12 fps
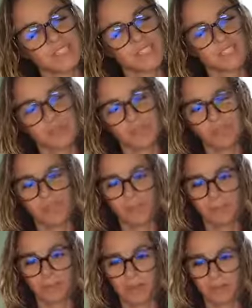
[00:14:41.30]
Something
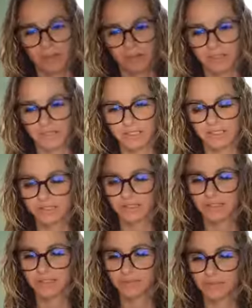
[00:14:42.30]
about,
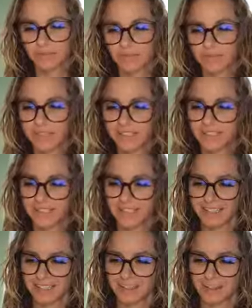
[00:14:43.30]
what is
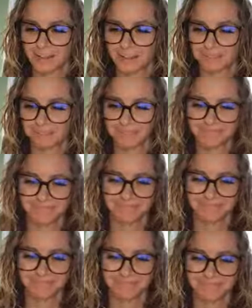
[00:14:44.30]
that song?
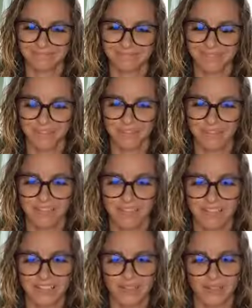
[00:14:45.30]
I
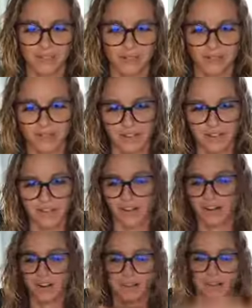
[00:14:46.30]
forgot. I'm sure you guys are
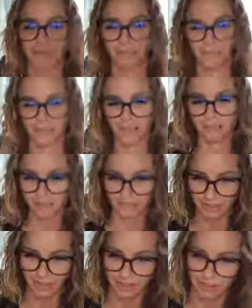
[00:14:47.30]
all screaming it at
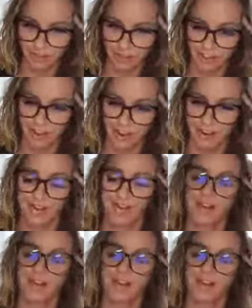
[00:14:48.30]
me right now.